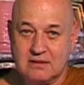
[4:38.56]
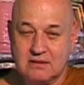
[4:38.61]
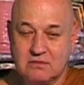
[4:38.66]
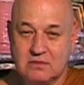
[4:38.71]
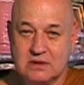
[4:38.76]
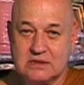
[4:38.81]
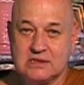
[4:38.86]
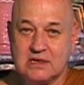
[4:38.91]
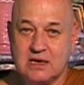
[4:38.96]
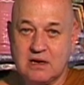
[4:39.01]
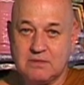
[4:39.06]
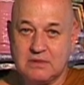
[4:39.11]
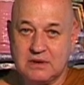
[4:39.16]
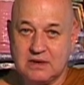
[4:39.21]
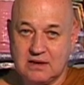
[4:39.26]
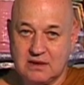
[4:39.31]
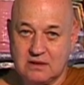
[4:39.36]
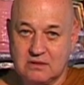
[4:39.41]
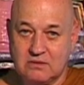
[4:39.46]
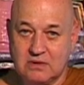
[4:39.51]
what's
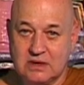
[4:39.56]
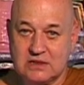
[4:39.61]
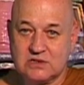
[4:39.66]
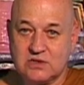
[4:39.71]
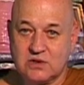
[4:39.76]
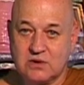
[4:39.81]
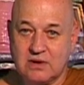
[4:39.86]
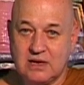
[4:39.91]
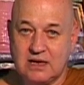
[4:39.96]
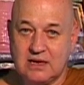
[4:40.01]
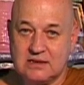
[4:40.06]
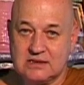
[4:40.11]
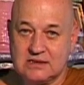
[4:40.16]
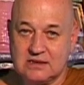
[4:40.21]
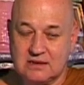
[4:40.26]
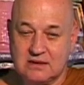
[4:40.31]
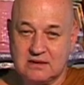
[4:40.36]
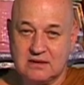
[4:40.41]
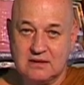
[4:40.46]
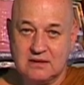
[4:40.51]
happening, what's
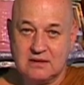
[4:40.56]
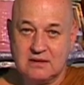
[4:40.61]
arising,